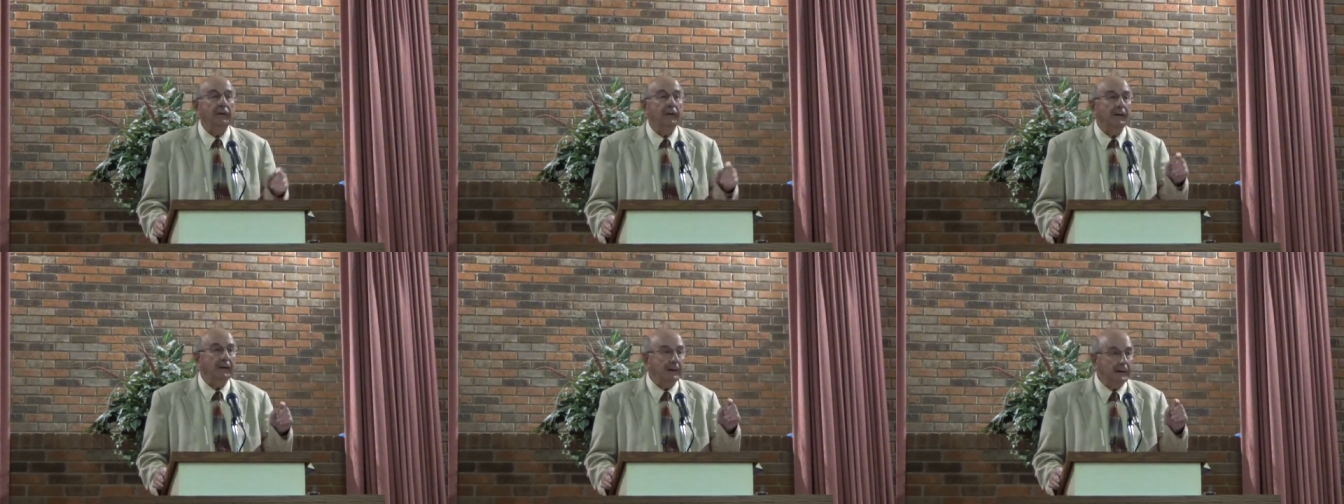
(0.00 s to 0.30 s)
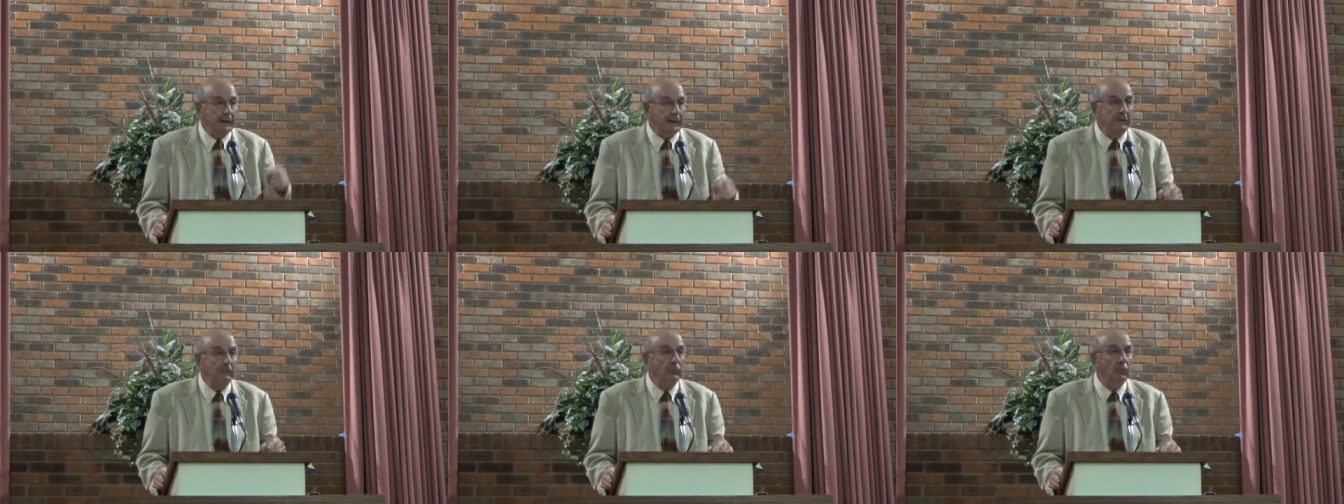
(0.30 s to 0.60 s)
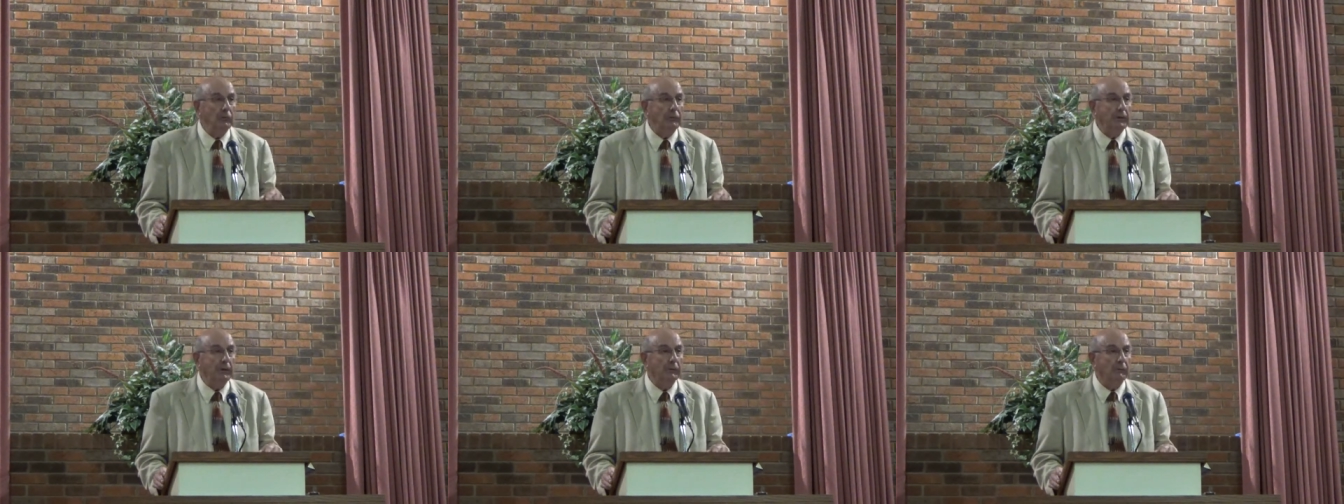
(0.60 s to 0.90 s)
and
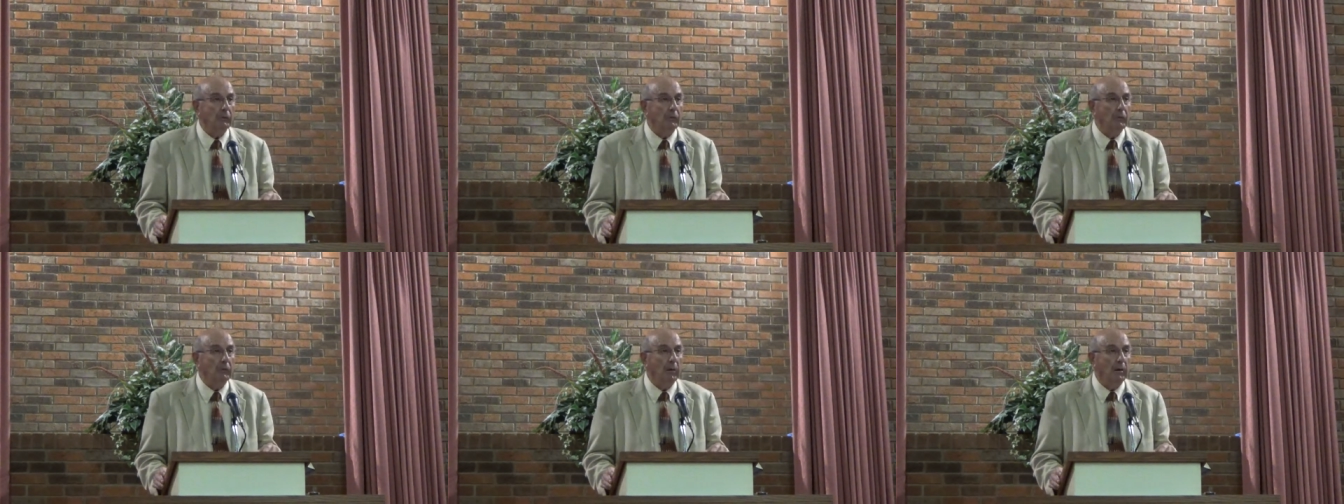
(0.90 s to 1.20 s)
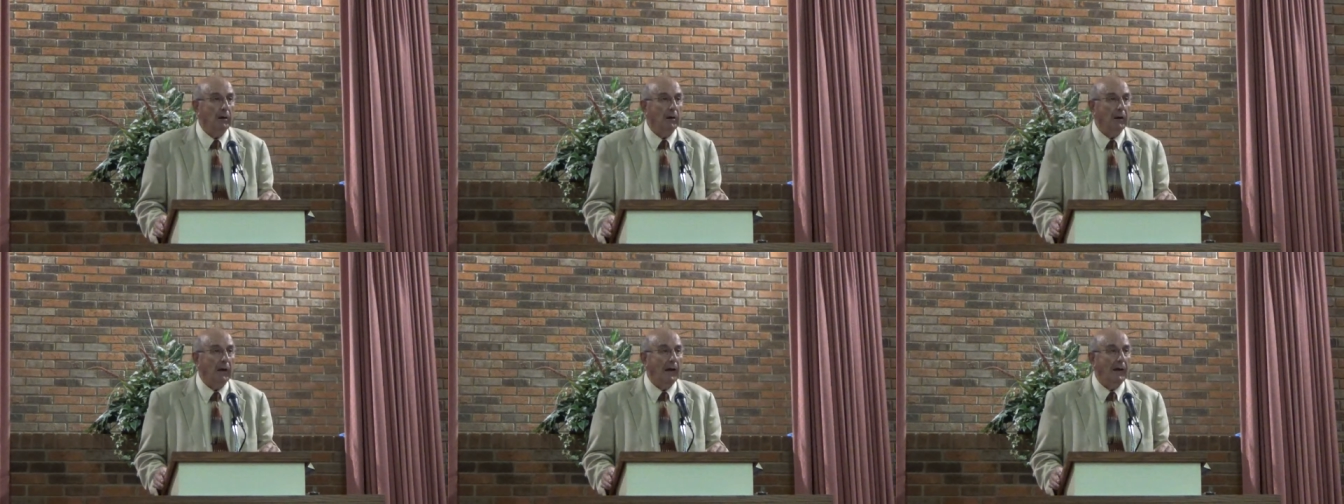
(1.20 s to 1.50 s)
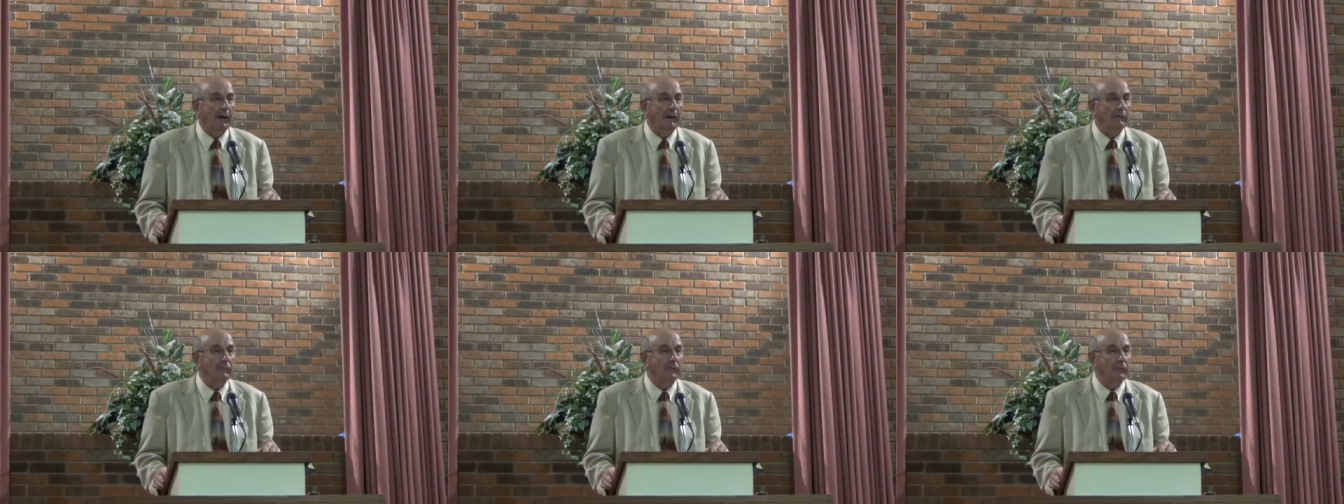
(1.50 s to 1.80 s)
evil can rule our
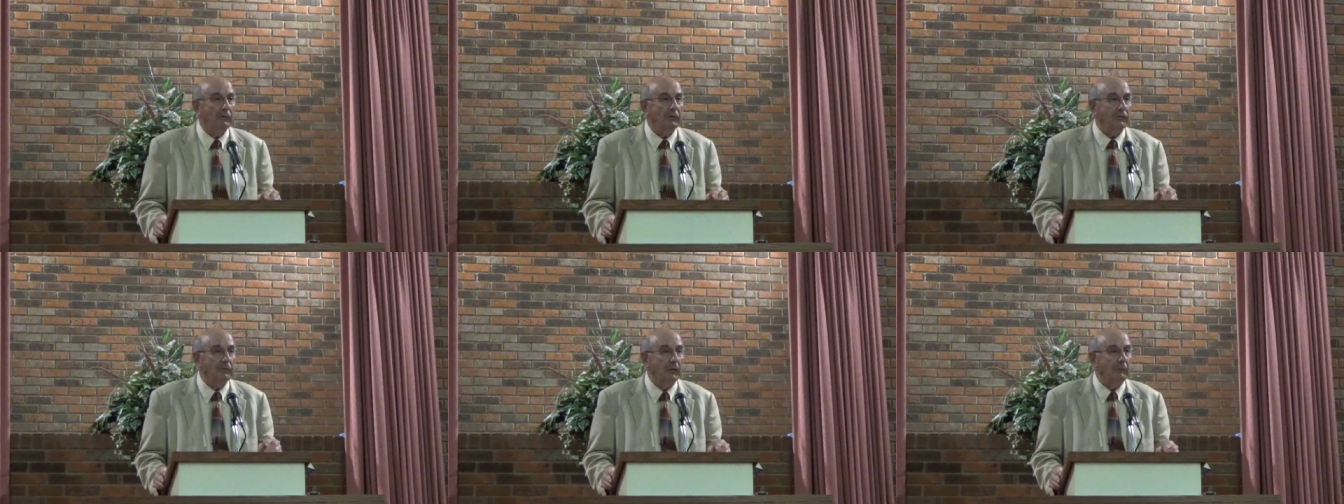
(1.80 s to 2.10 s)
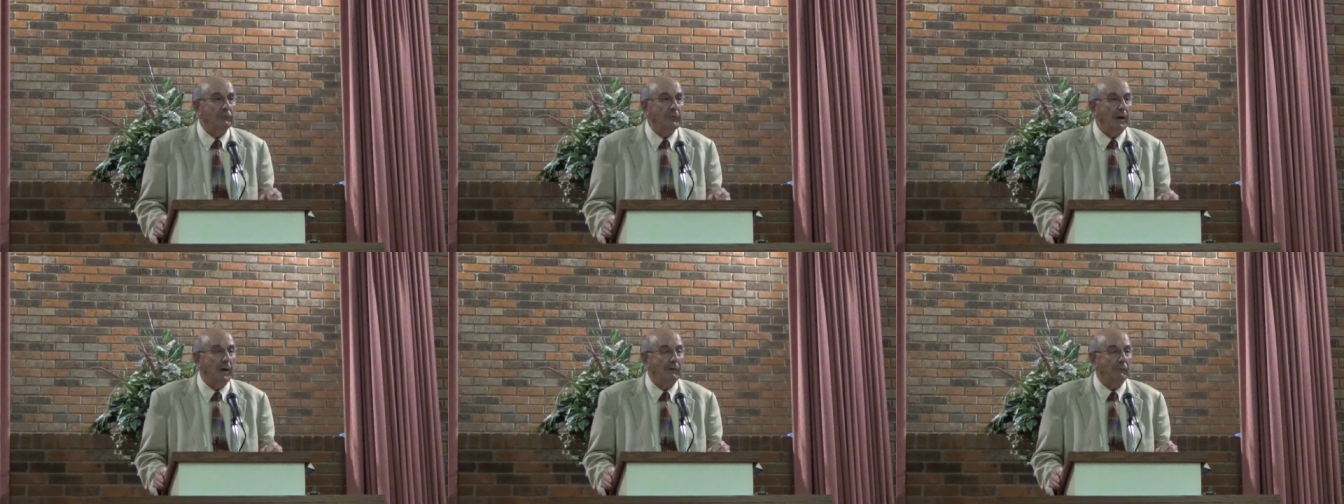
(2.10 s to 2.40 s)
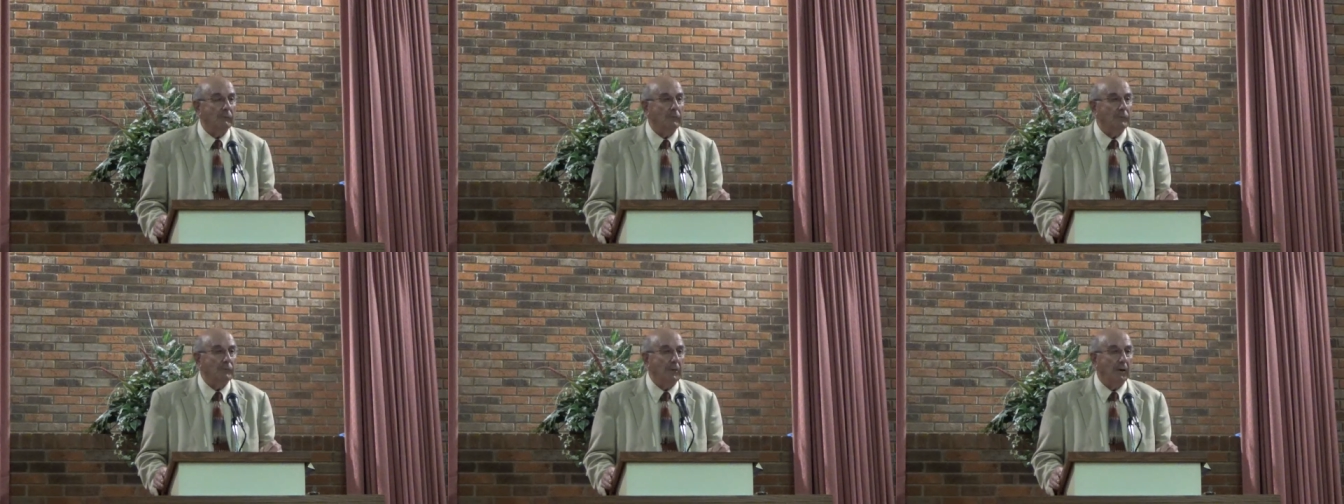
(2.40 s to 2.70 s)
lives, and
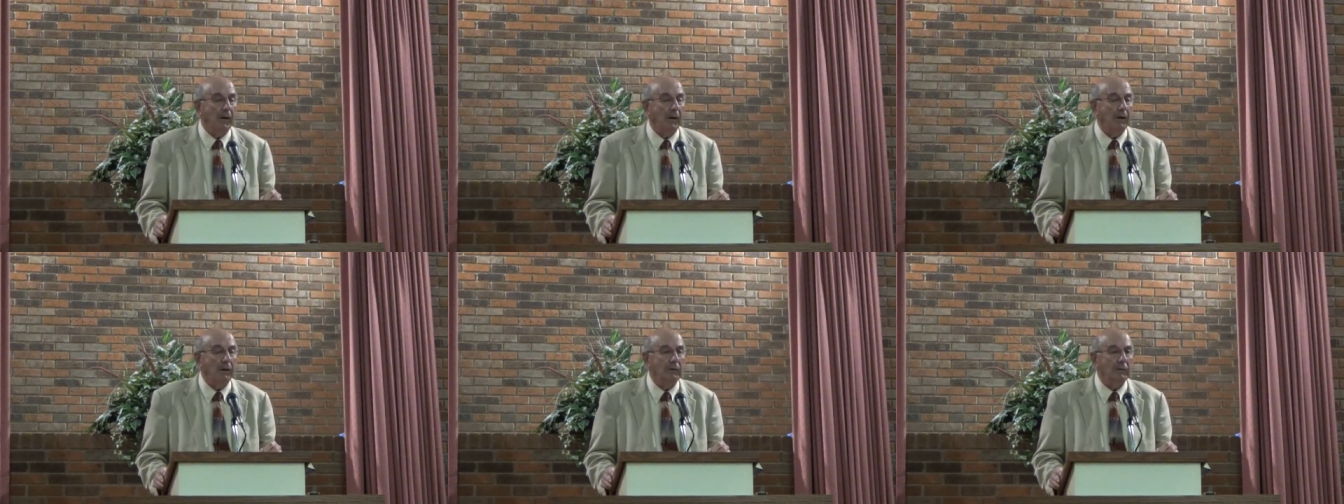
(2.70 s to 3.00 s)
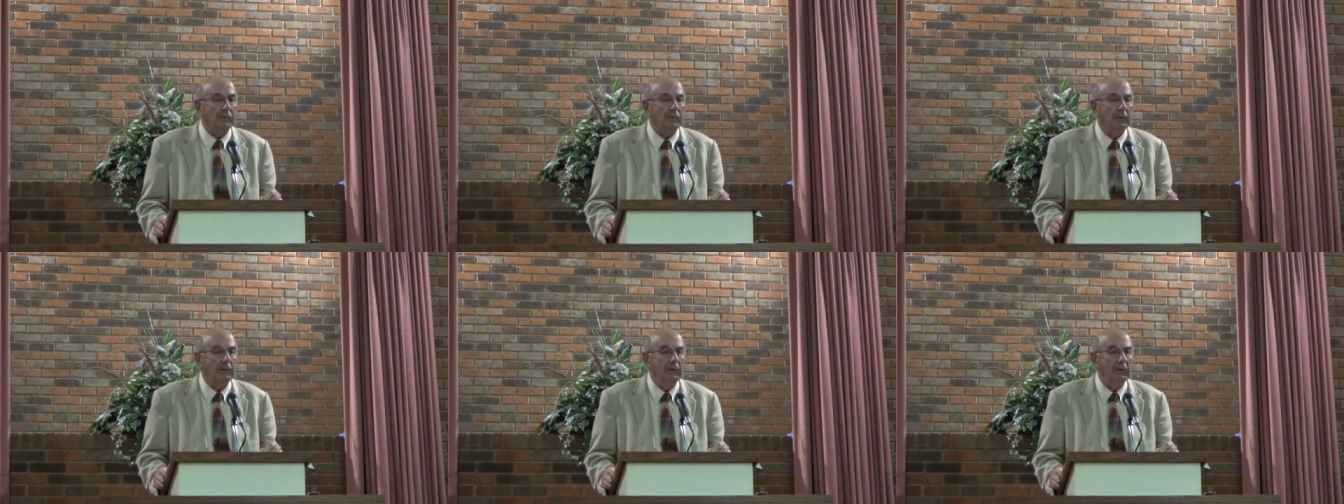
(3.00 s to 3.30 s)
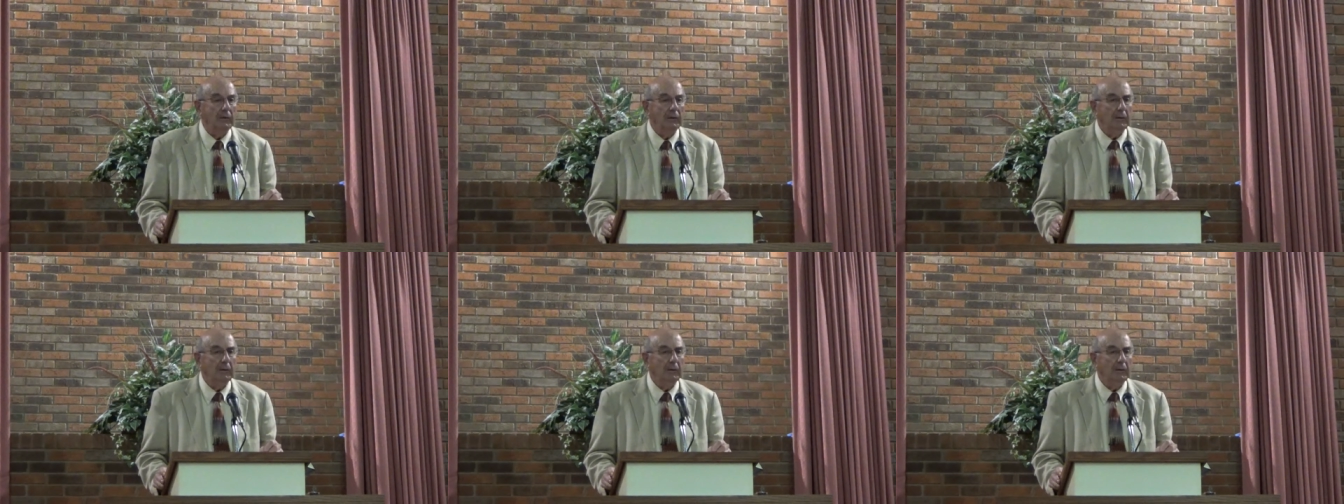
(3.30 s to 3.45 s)
sometimes does,